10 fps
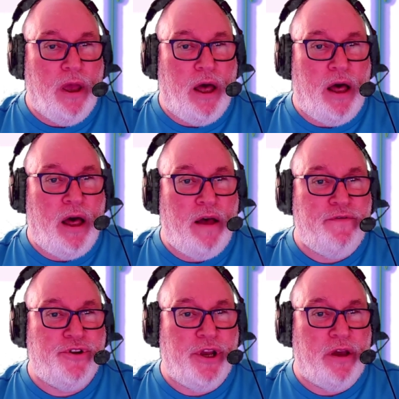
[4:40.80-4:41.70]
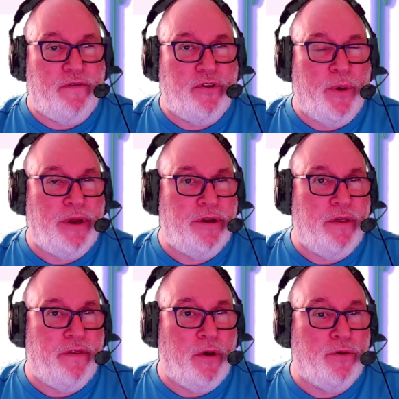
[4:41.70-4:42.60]
A half share of
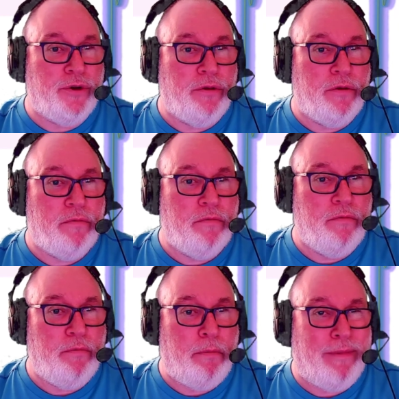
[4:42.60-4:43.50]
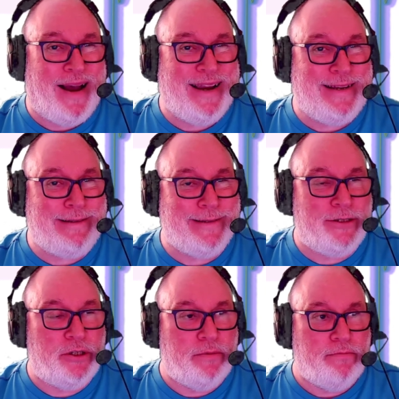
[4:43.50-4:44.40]
20,000
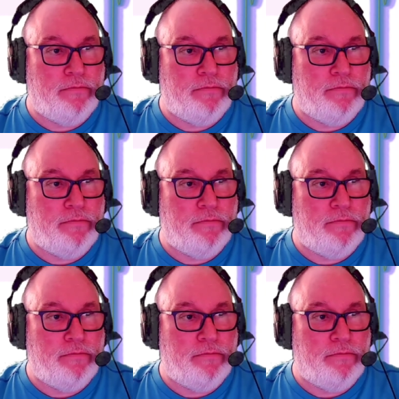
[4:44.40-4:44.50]
pounds.